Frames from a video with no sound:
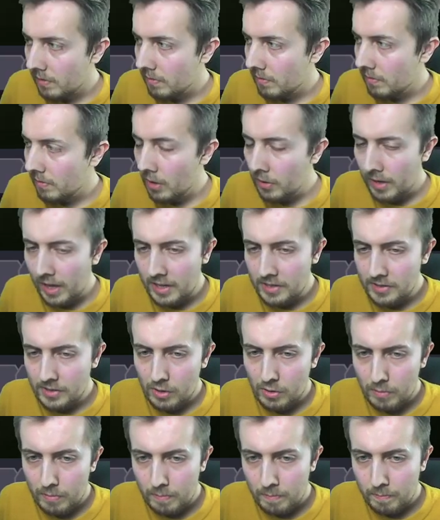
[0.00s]
Okay, so
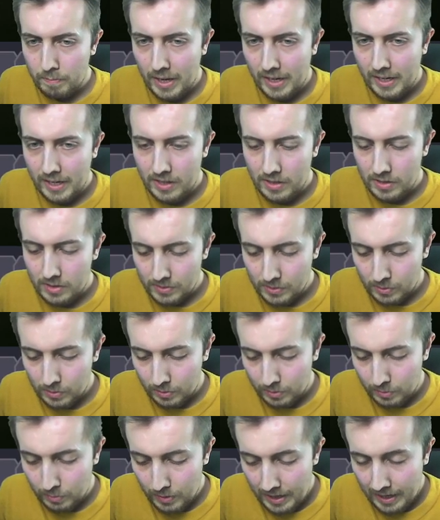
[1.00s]
back in the squad,
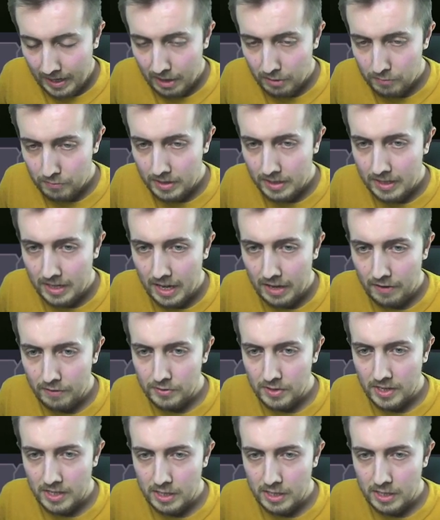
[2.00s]
we have left centre